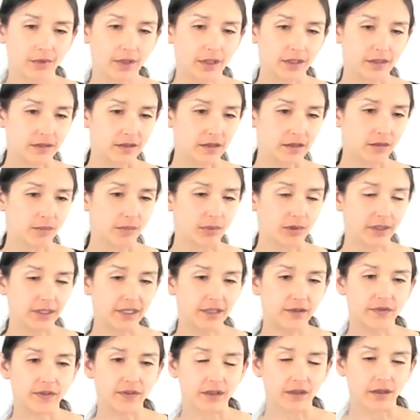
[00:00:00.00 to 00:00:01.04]
It's the
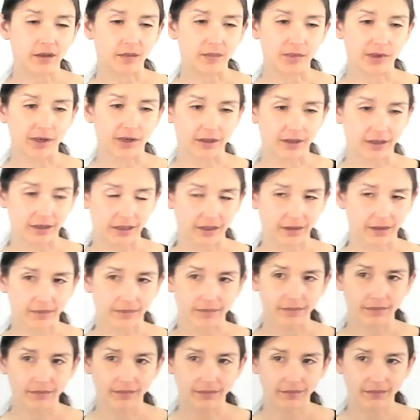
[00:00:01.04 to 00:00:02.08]
belief in the body
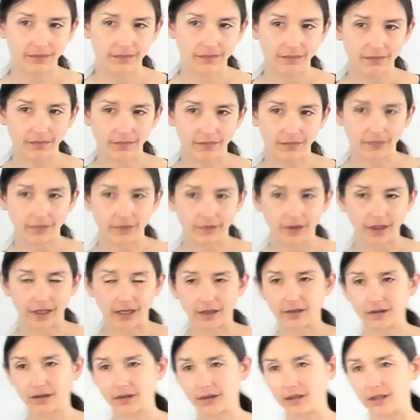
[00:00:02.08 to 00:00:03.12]

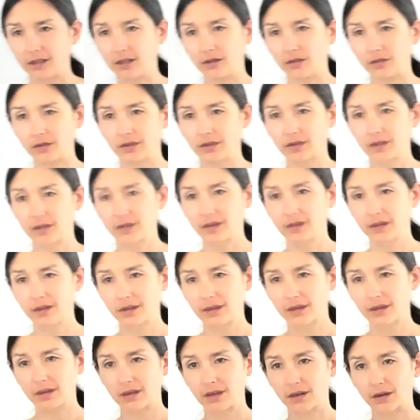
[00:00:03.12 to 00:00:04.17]
that guilt
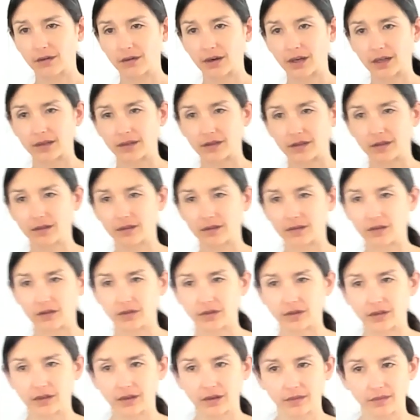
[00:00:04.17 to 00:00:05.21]
arises, you
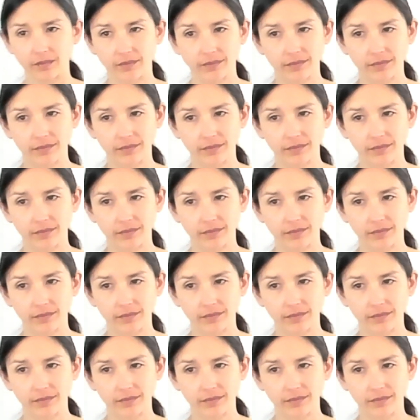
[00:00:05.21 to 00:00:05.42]
see.